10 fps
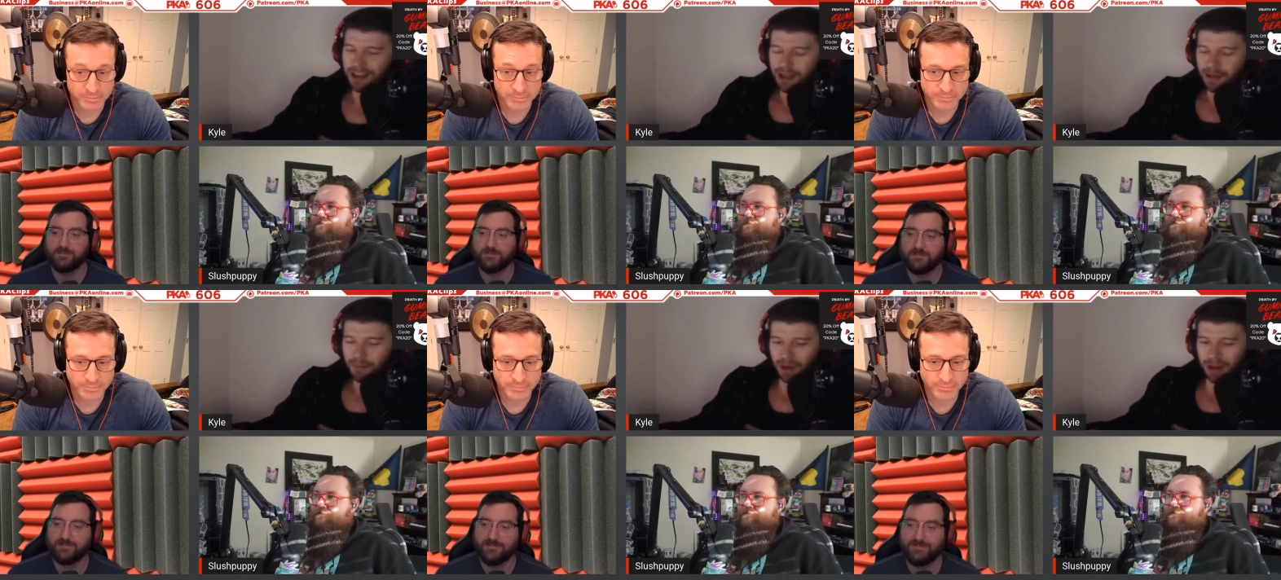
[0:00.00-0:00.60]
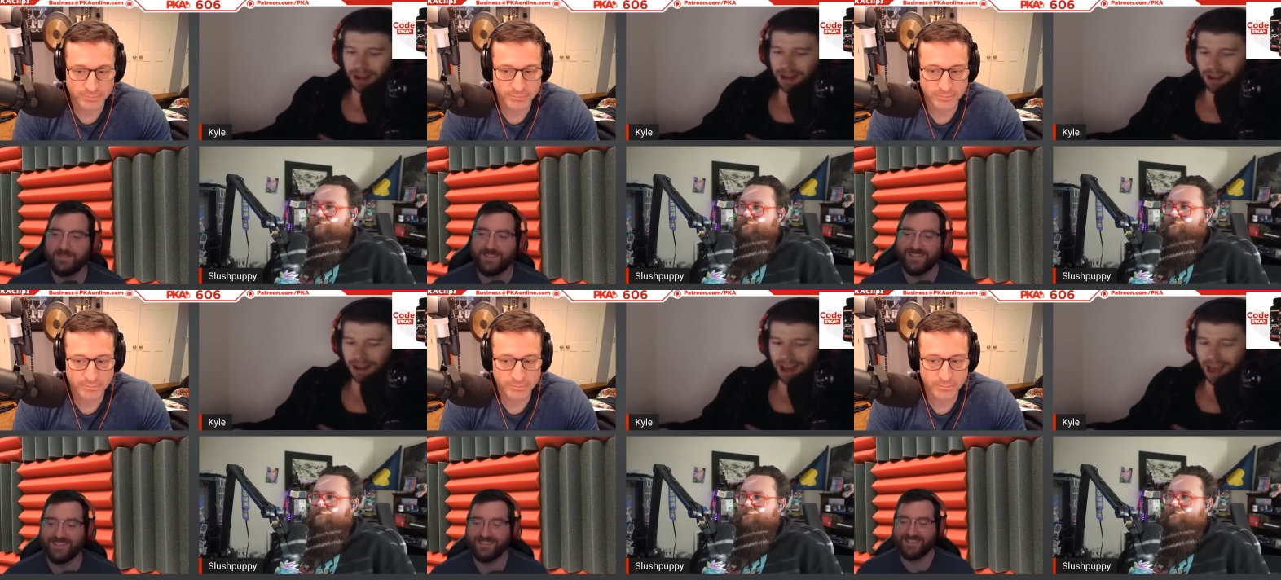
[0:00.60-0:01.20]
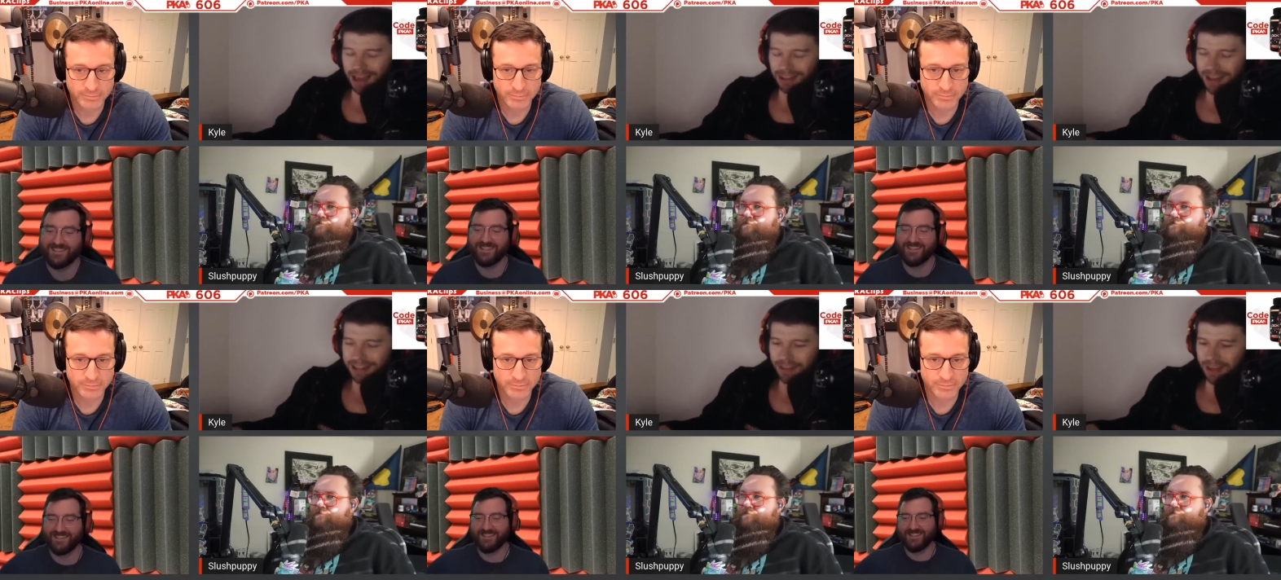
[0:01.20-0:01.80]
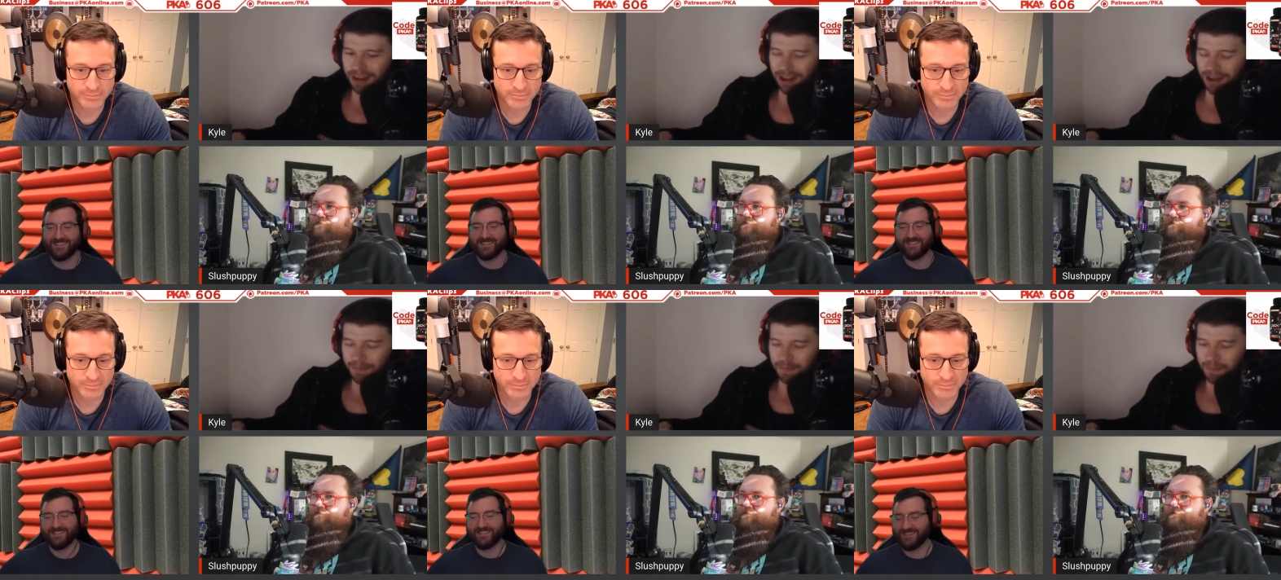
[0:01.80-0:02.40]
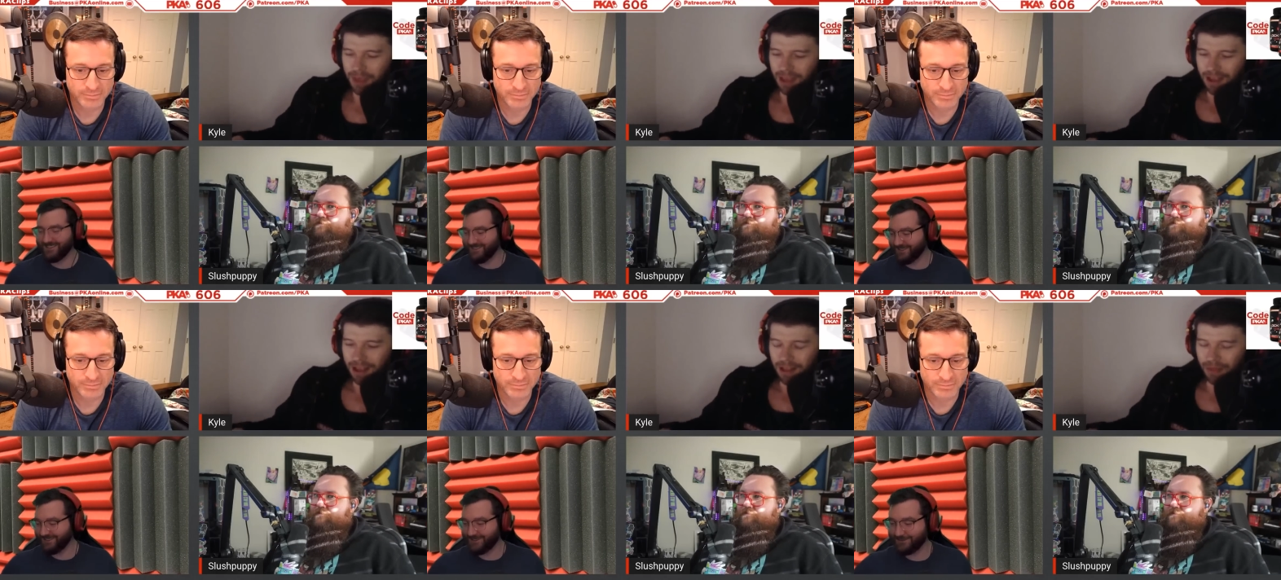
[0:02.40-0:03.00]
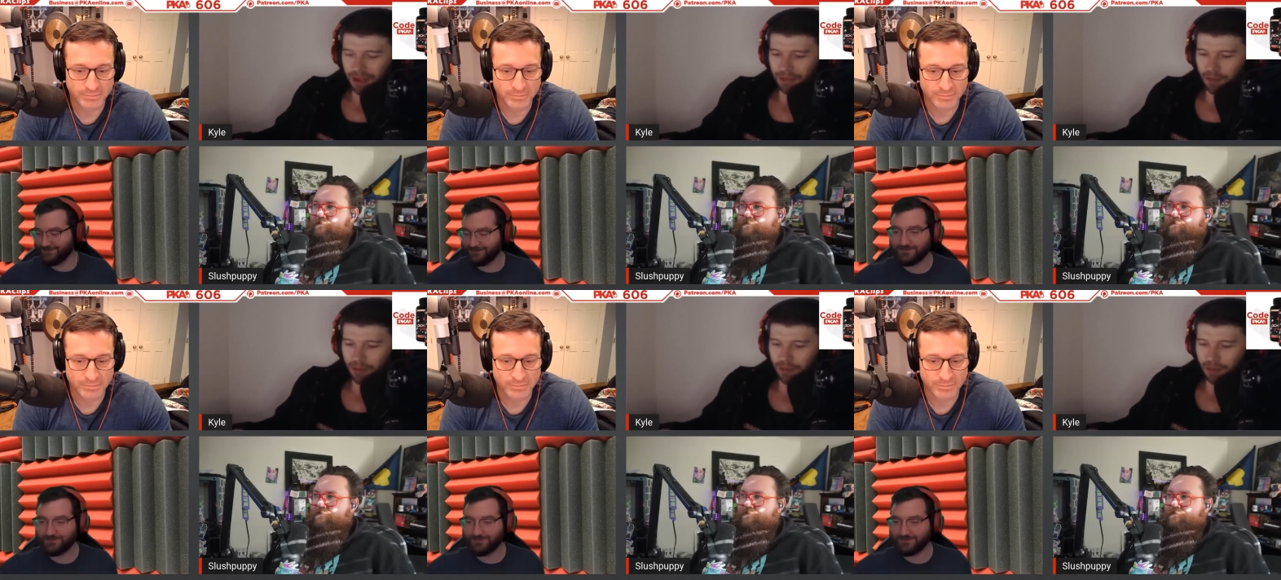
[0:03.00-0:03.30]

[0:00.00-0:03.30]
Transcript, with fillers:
Speaker 1: But uh, I, I liked that um, the the